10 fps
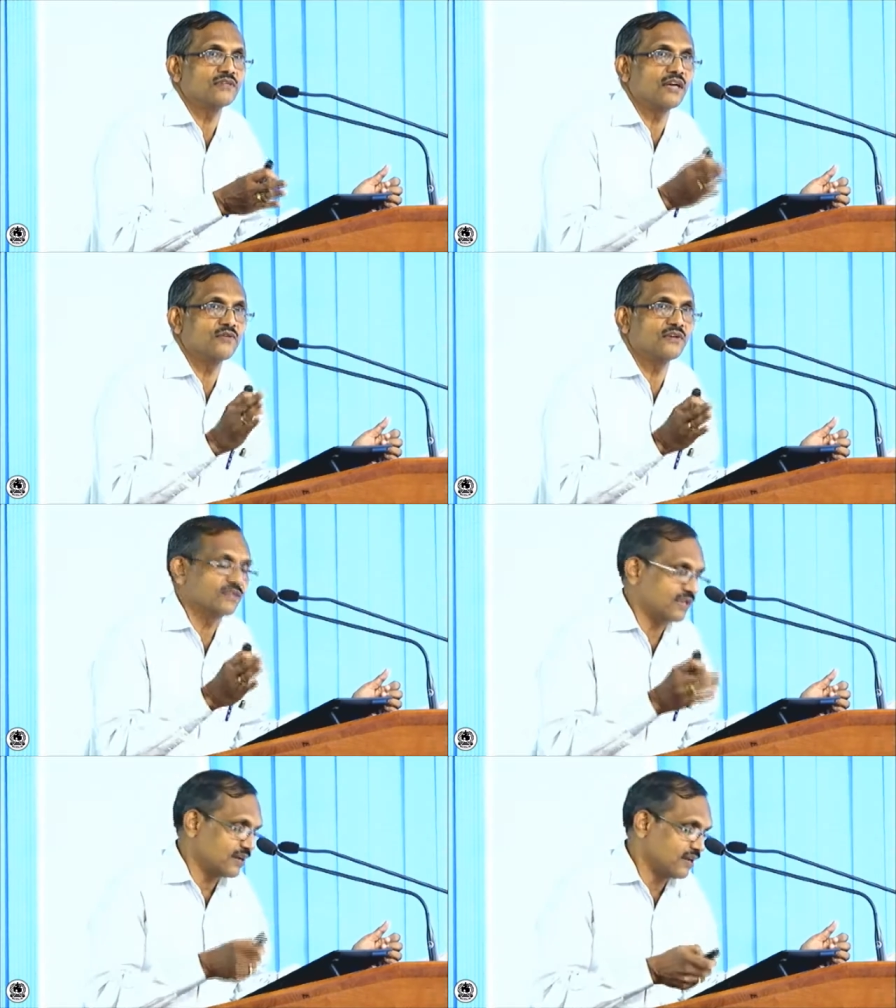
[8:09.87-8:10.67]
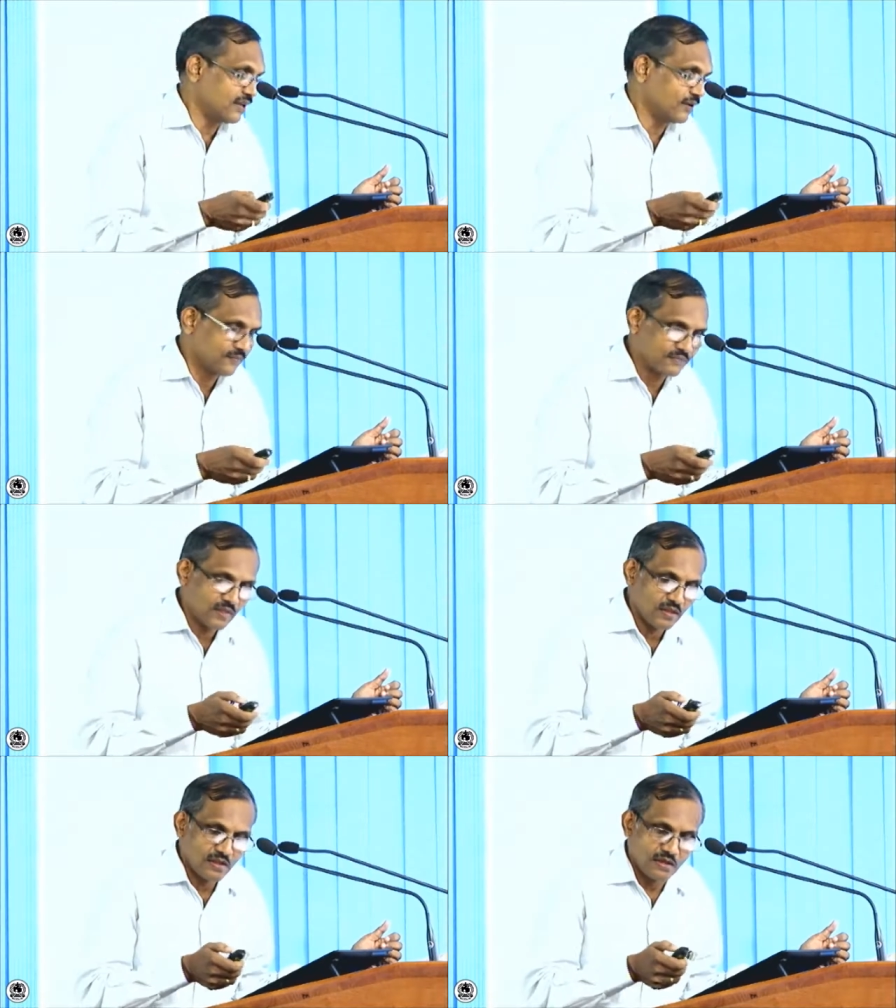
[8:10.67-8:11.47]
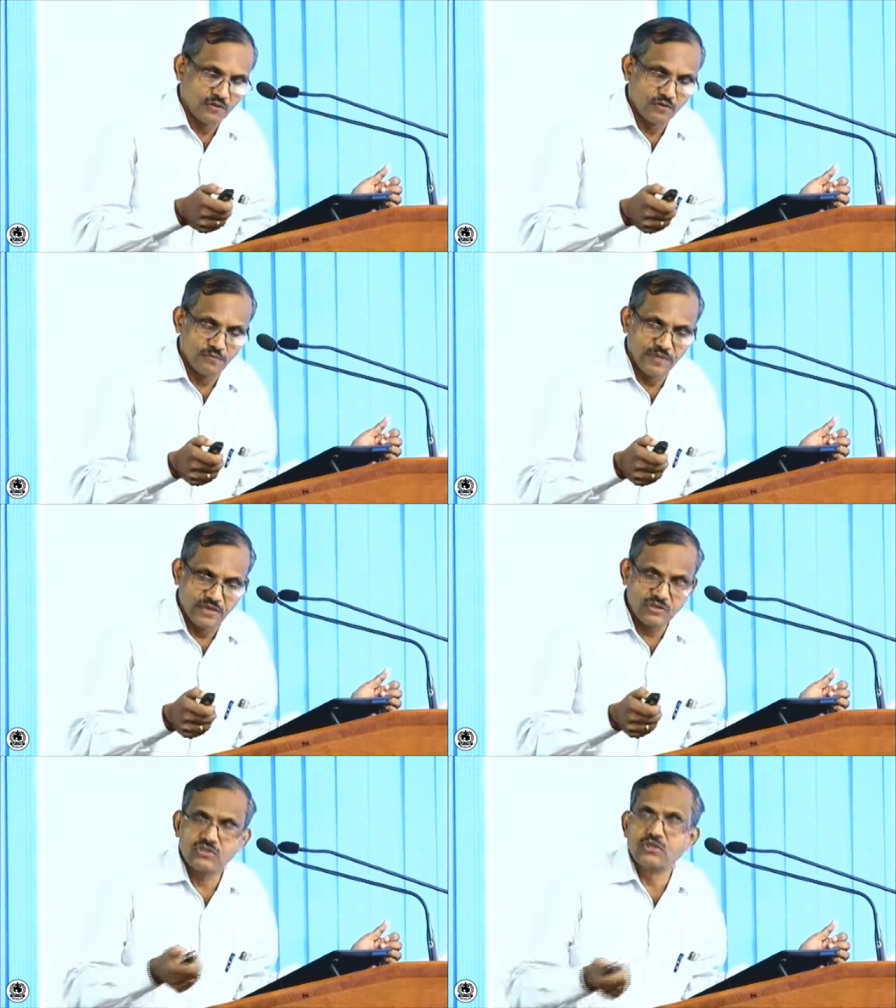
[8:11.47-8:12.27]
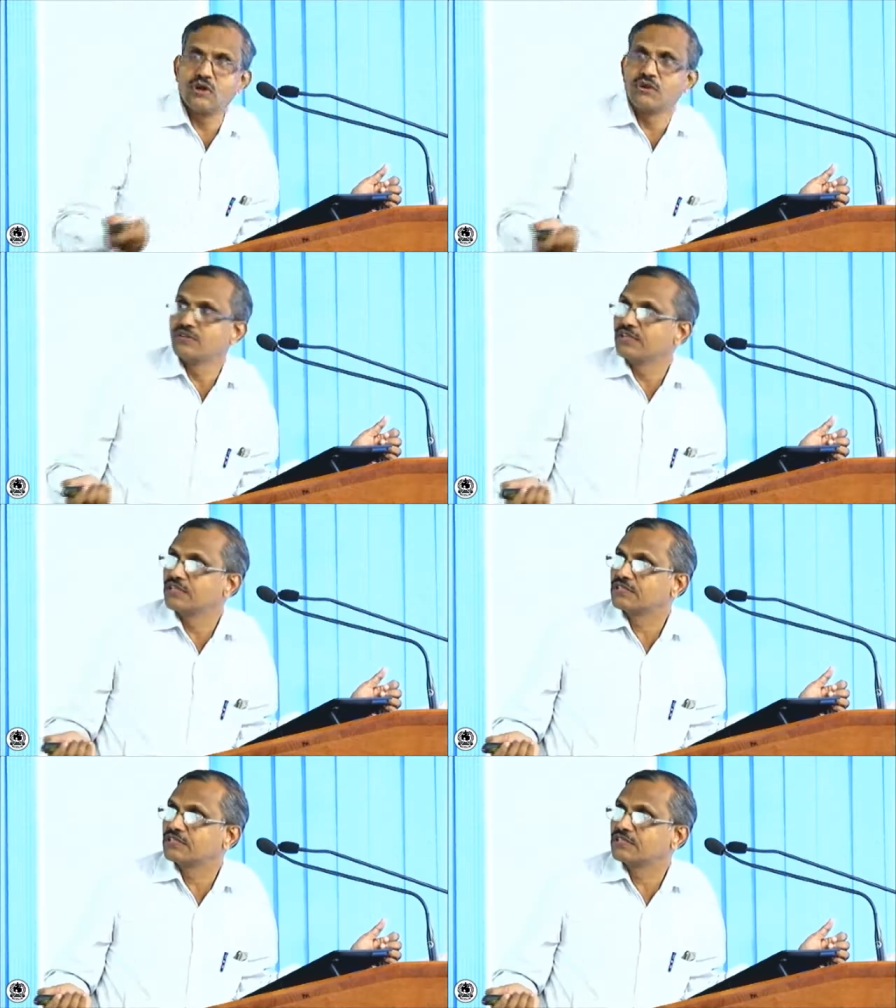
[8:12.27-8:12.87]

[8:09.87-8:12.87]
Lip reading: That was the idea. So based on this